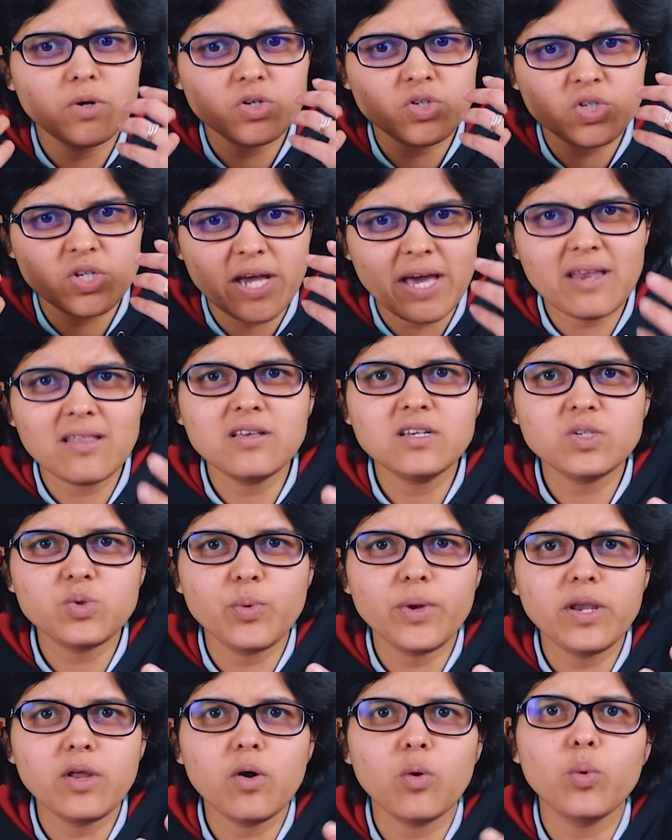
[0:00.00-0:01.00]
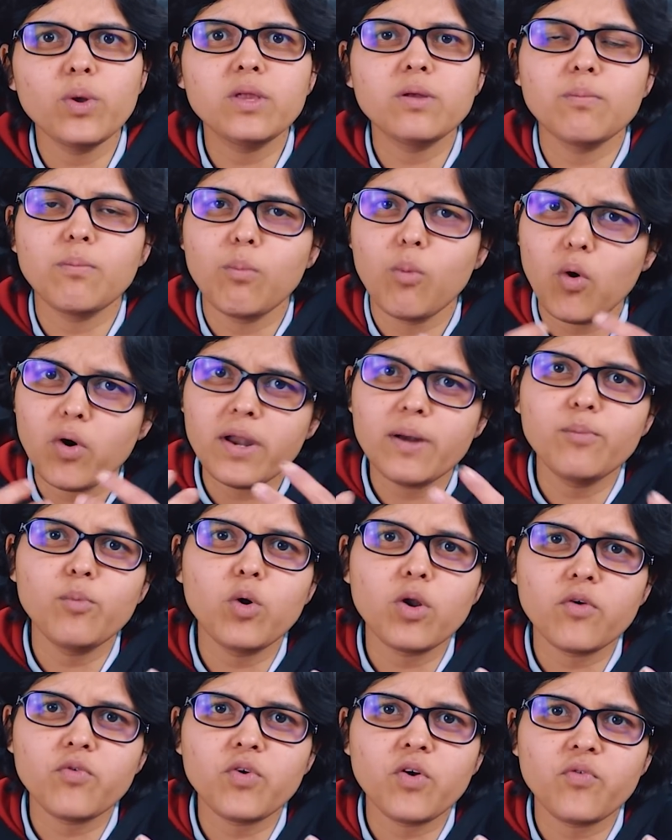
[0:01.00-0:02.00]
share this video with more and
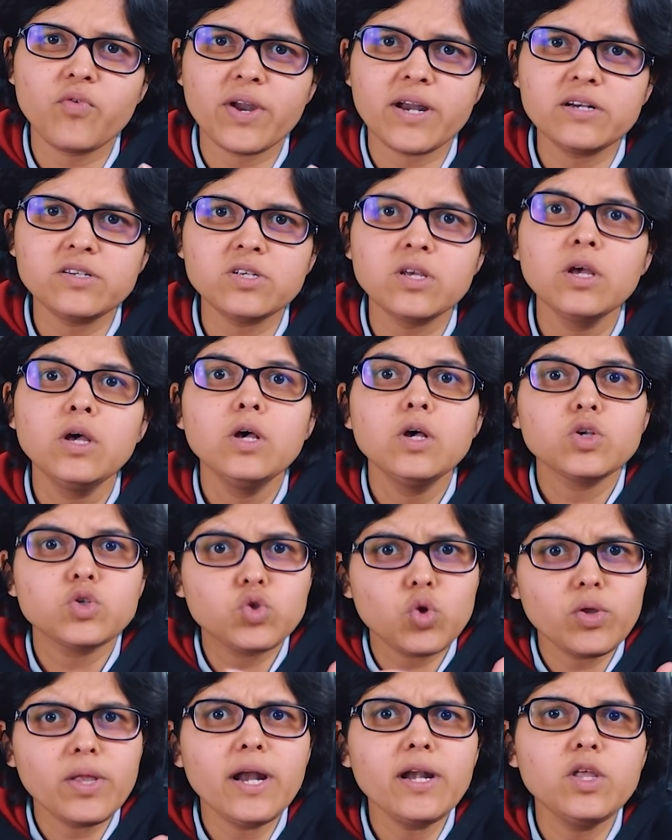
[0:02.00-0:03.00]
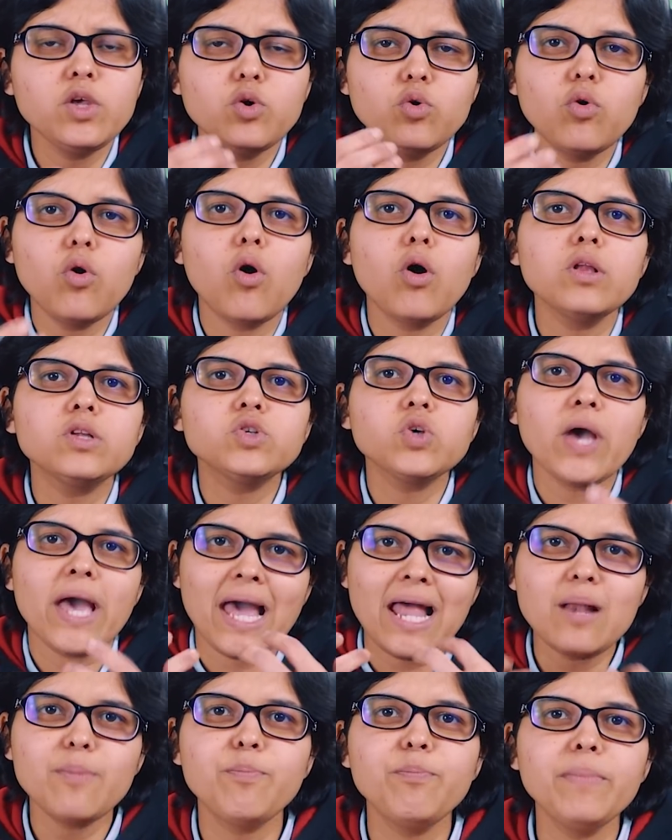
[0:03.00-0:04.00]
more of your friends so that you also
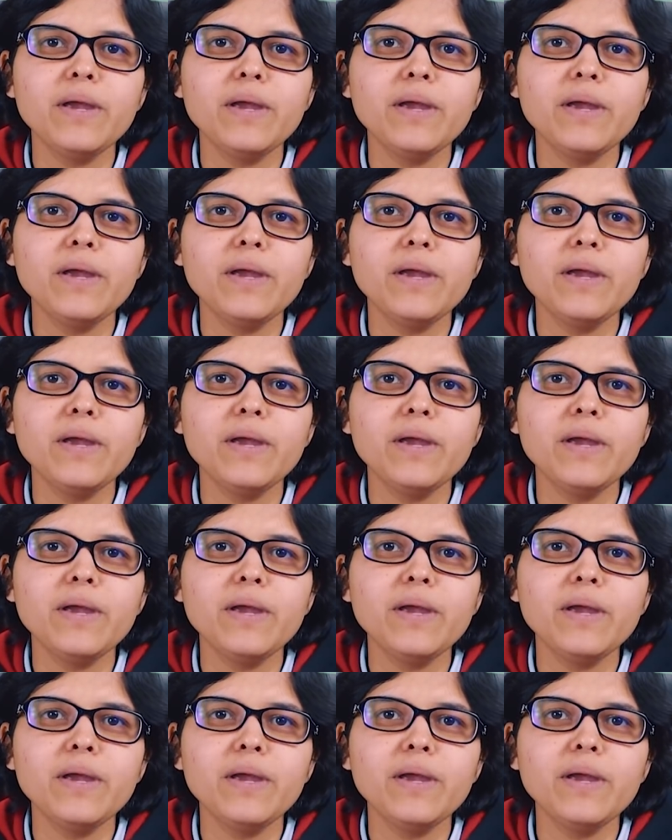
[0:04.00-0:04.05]
help